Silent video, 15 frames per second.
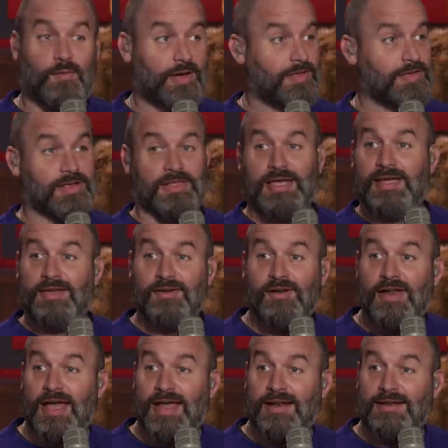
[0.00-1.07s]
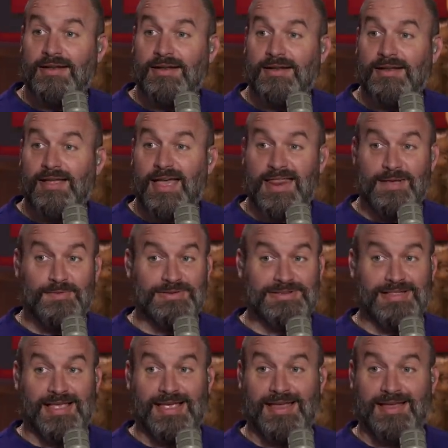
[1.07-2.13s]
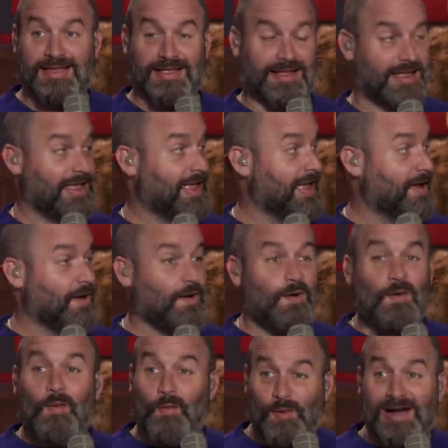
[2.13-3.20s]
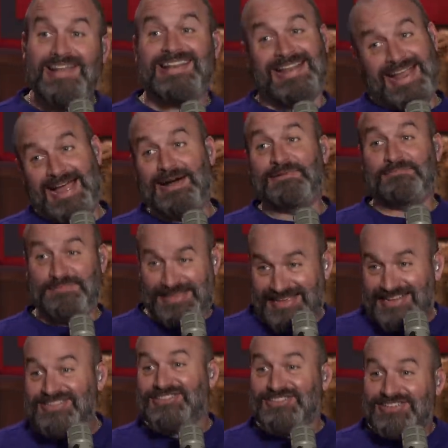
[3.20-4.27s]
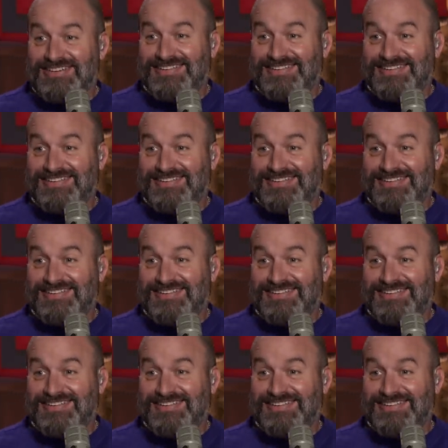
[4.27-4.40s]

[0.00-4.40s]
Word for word: whether you like it or not. And it was like, what now, bitch?